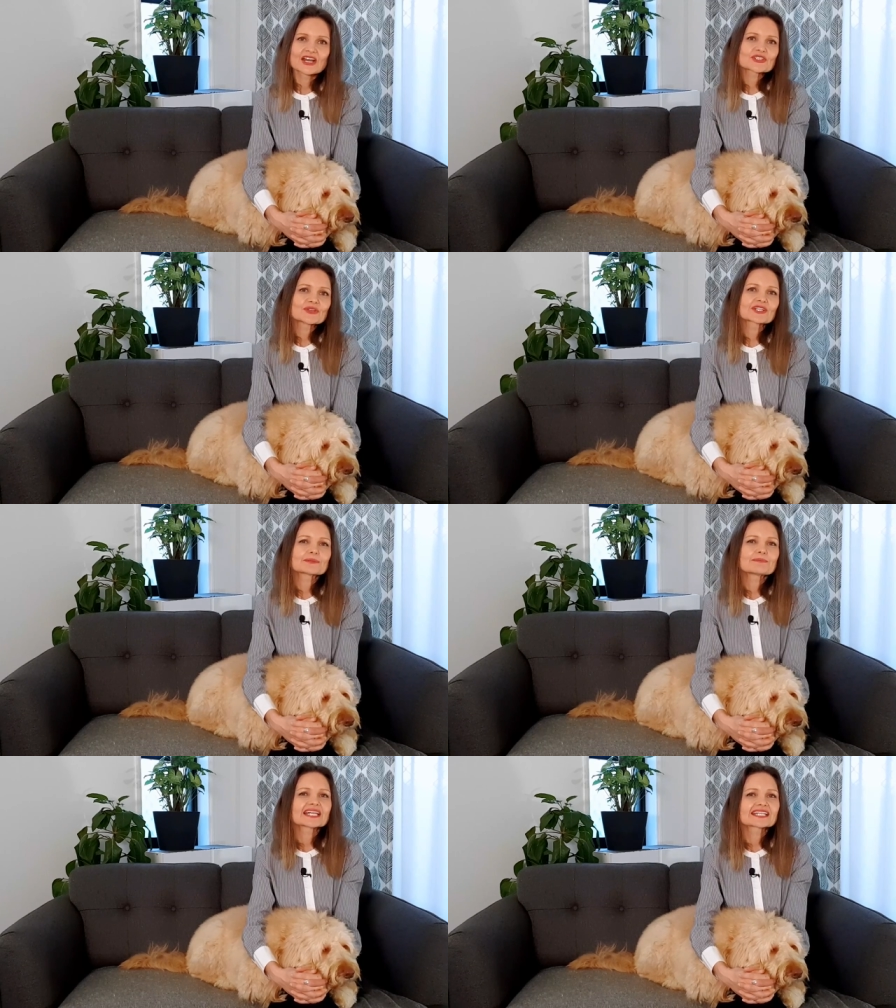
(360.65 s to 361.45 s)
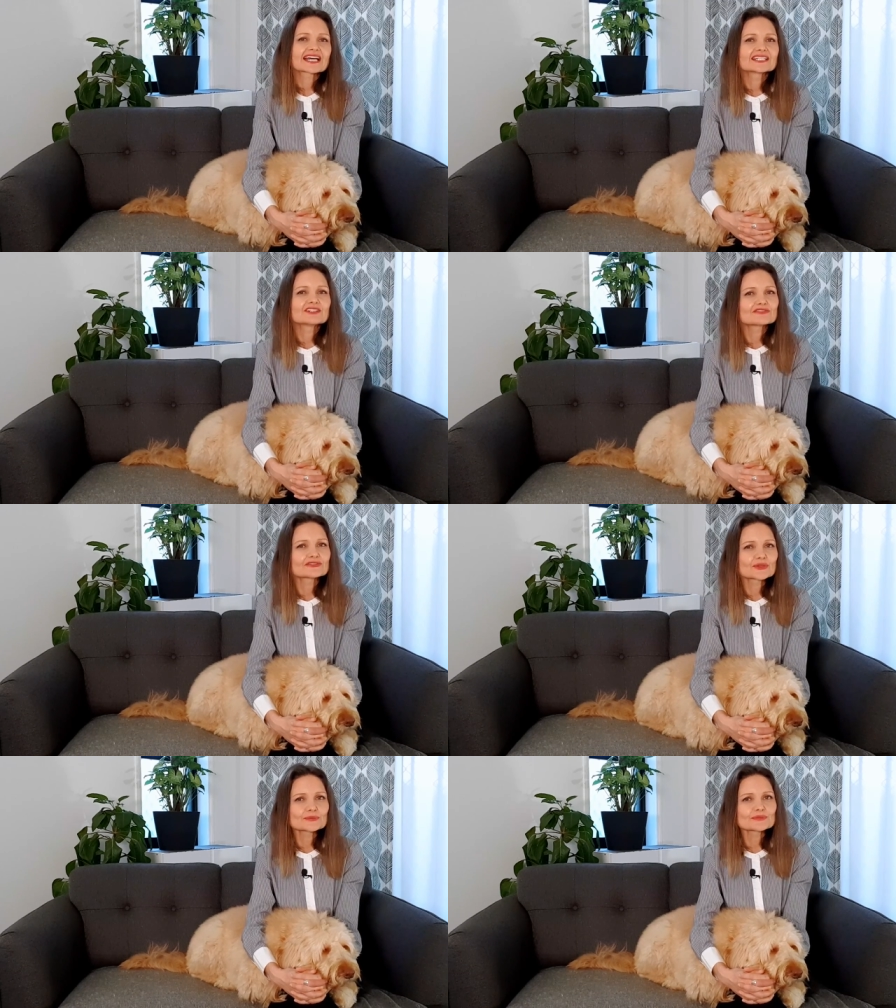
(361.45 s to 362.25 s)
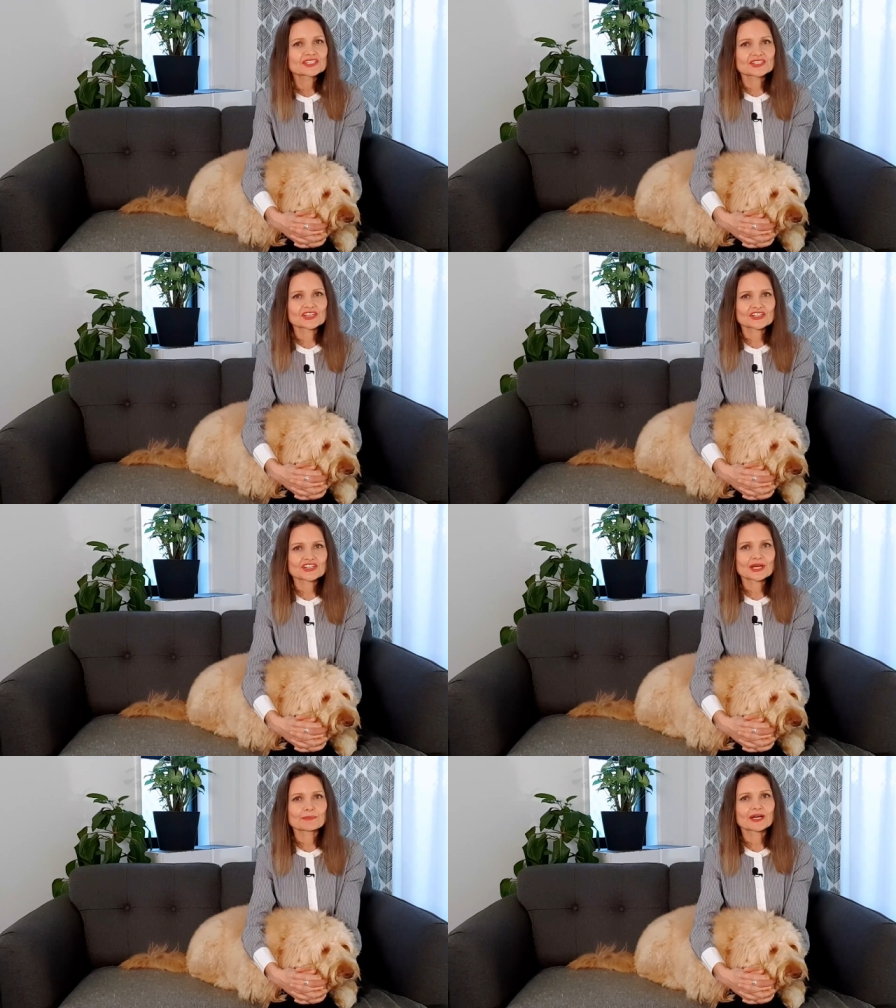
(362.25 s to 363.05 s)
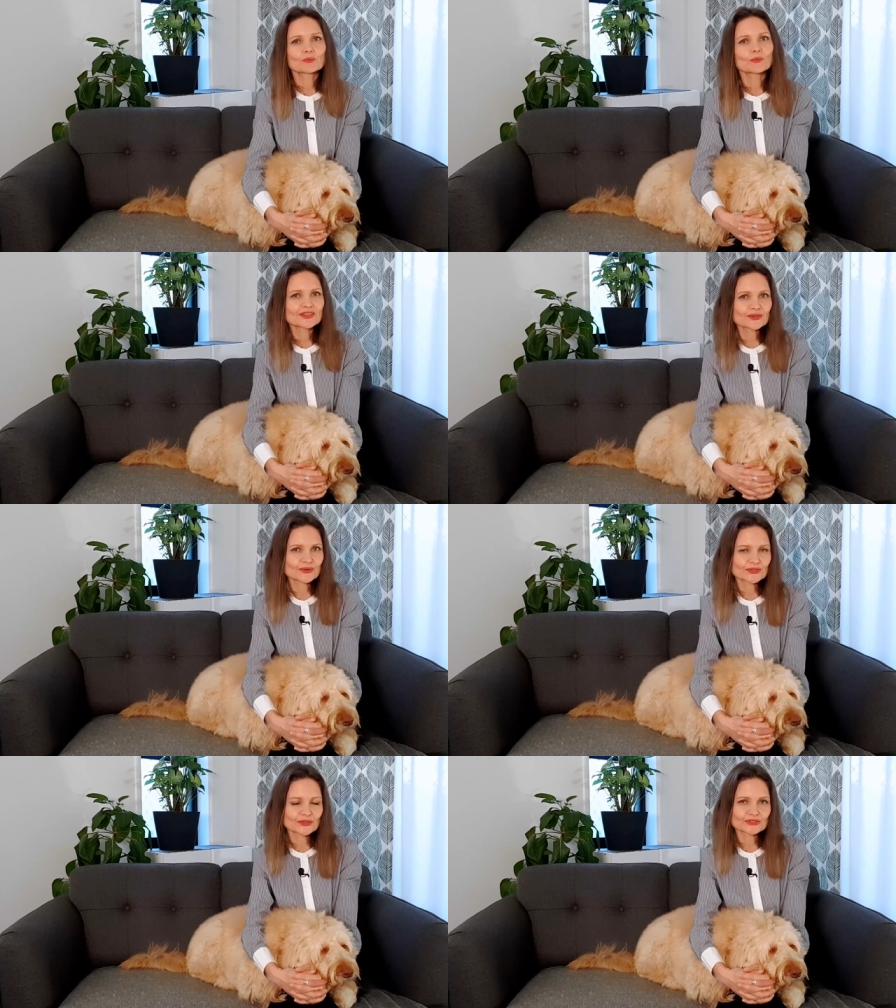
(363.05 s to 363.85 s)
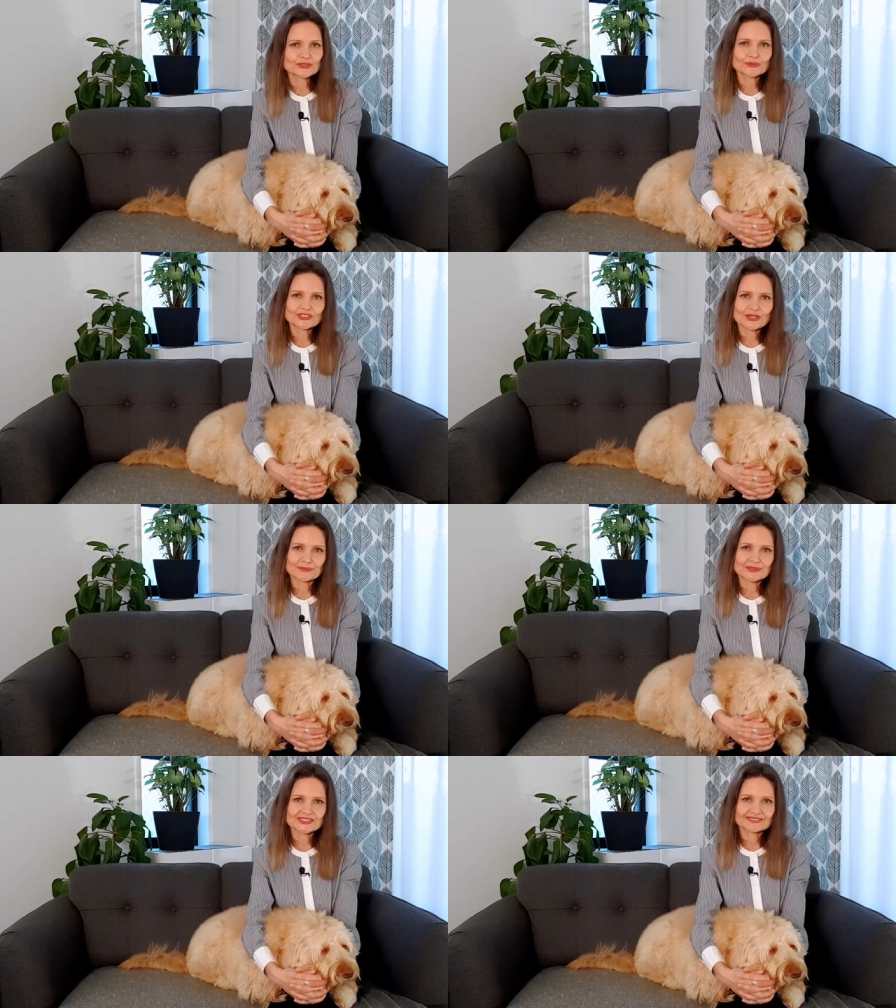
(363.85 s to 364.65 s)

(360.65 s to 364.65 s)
So you can make an informed decision about whether or not to adopt.